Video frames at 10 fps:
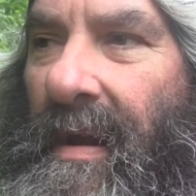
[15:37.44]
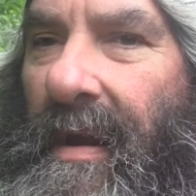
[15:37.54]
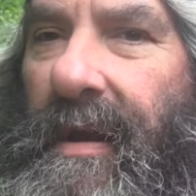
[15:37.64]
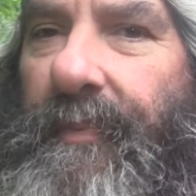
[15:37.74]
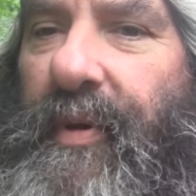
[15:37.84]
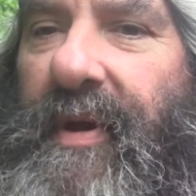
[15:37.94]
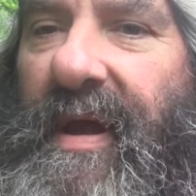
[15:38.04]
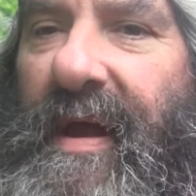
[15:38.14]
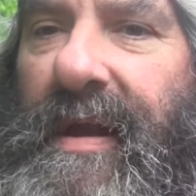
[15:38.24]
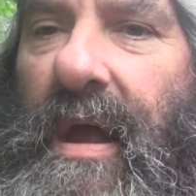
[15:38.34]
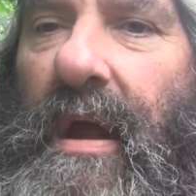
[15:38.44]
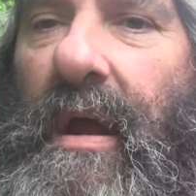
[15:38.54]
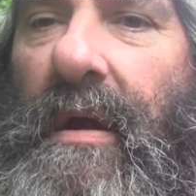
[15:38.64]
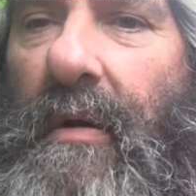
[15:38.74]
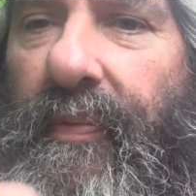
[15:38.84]
And if you did,
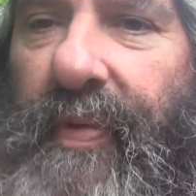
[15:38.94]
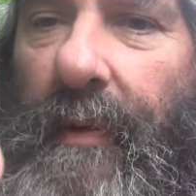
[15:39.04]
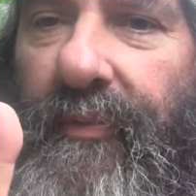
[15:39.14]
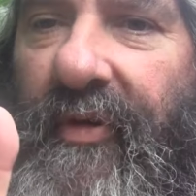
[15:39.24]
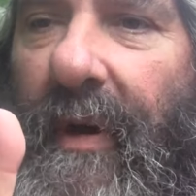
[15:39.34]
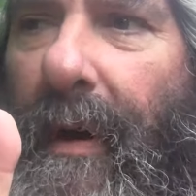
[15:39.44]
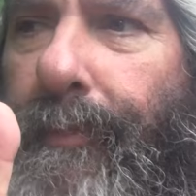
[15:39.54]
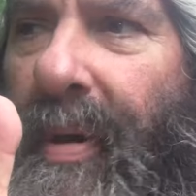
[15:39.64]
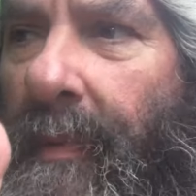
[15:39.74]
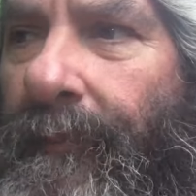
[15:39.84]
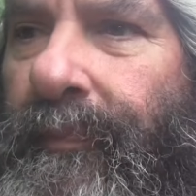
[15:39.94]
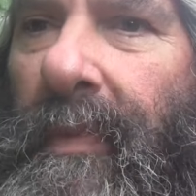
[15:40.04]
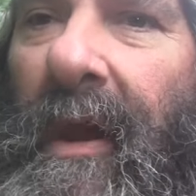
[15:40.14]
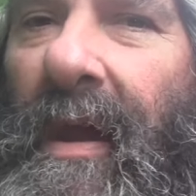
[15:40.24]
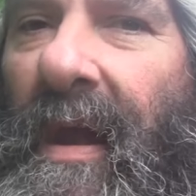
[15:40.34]
go thumbs up.
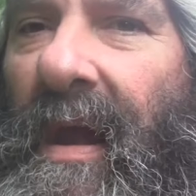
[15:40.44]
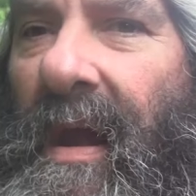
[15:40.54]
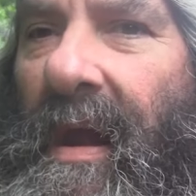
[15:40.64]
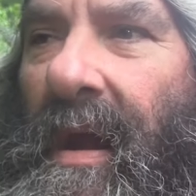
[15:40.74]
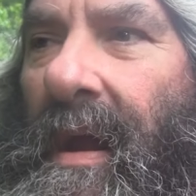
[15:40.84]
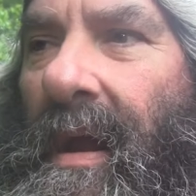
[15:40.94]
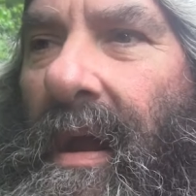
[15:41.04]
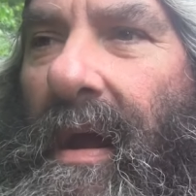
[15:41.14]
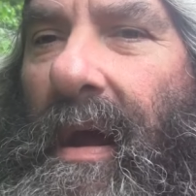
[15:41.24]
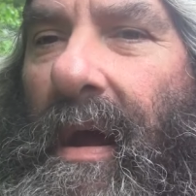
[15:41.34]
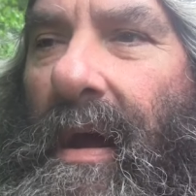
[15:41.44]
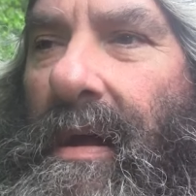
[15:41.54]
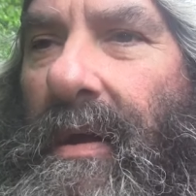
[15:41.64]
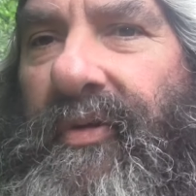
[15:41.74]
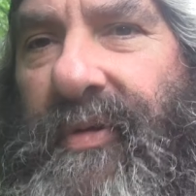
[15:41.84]
Uh,
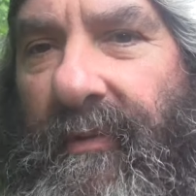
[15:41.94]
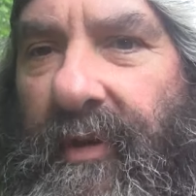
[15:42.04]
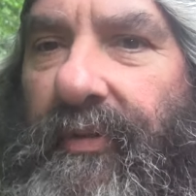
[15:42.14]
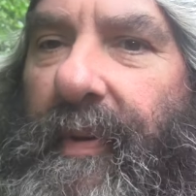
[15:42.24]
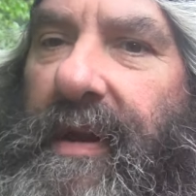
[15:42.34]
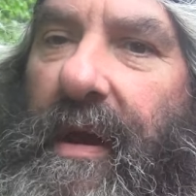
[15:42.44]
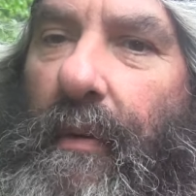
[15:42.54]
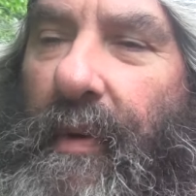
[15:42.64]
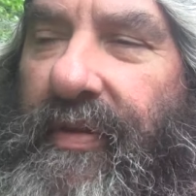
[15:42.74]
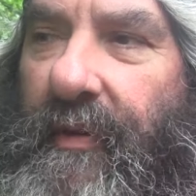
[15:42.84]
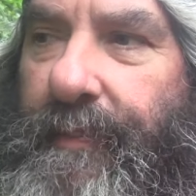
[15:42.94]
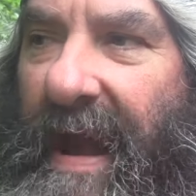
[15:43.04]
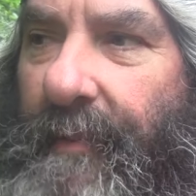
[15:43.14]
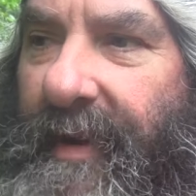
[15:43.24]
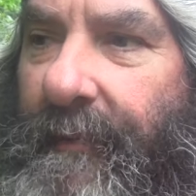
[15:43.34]
share this video with your
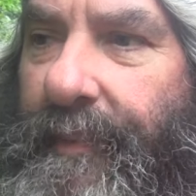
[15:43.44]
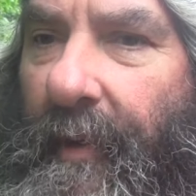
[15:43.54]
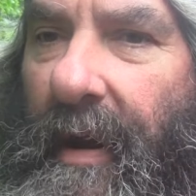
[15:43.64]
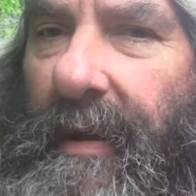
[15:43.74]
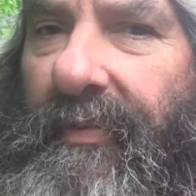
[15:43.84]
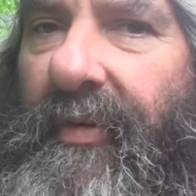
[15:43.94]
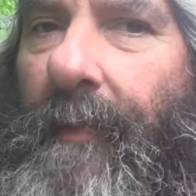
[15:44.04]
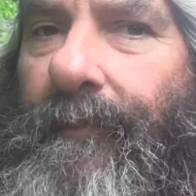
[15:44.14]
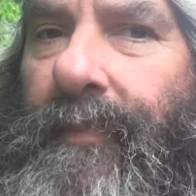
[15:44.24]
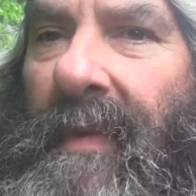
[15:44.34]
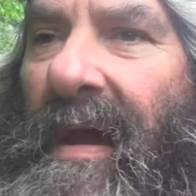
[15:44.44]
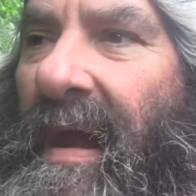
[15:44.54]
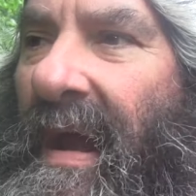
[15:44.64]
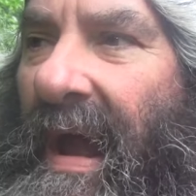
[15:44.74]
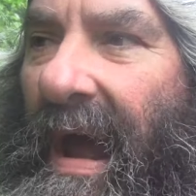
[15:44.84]
family and friends.
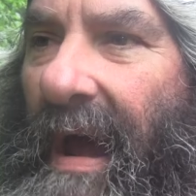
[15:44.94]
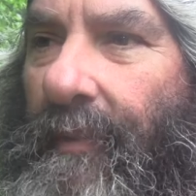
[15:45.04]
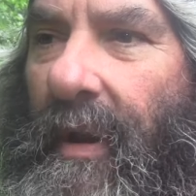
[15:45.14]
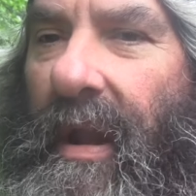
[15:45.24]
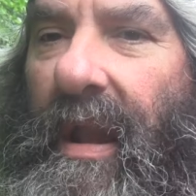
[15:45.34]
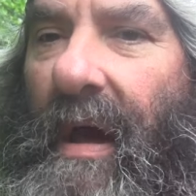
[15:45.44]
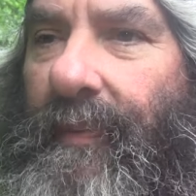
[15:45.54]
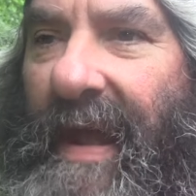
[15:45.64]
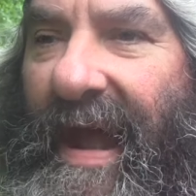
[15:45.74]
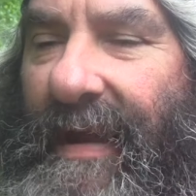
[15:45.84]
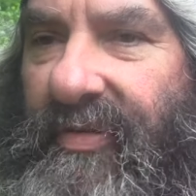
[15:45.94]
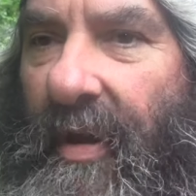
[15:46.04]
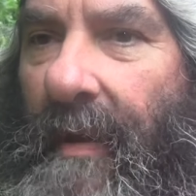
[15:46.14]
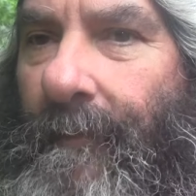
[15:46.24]
I would love that.